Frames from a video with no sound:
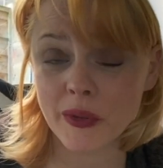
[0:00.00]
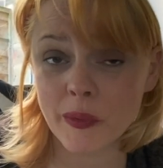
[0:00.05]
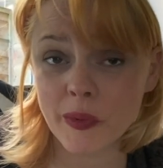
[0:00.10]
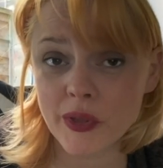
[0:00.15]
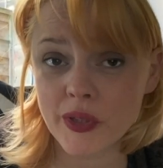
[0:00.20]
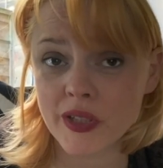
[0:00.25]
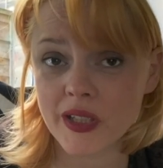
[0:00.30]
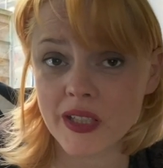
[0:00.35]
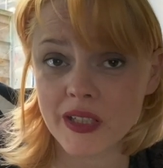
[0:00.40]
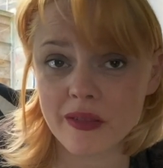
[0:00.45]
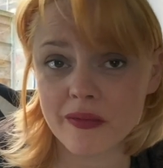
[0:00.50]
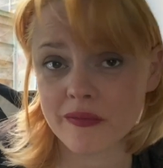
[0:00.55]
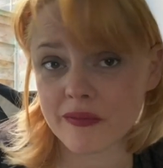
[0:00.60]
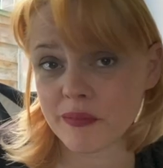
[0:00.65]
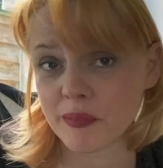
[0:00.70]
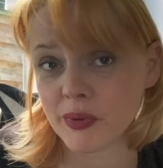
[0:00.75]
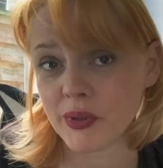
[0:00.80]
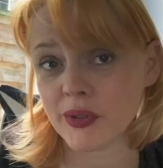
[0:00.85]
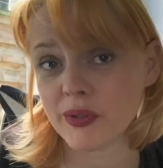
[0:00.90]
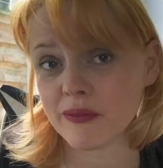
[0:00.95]
working,
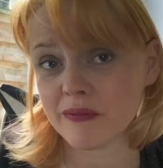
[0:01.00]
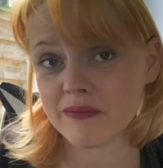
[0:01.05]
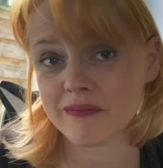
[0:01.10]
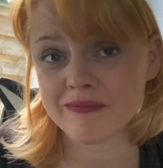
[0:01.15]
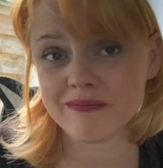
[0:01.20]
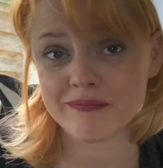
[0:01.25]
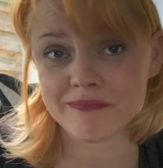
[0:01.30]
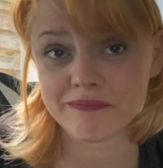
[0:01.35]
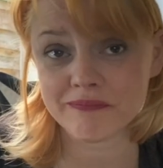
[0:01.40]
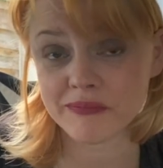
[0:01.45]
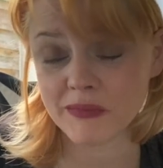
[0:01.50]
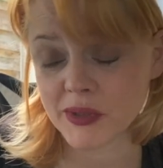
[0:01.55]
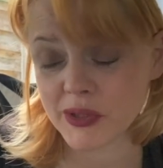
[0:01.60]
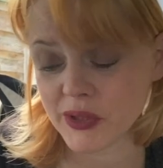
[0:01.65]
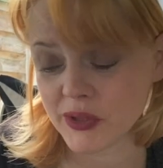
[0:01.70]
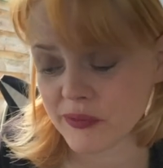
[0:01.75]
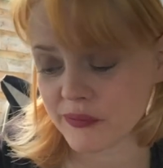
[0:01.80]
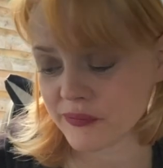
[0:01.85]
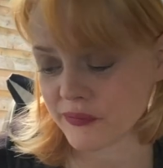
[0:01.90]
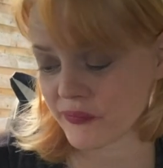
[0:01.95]
but, you
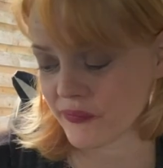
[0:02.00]
know,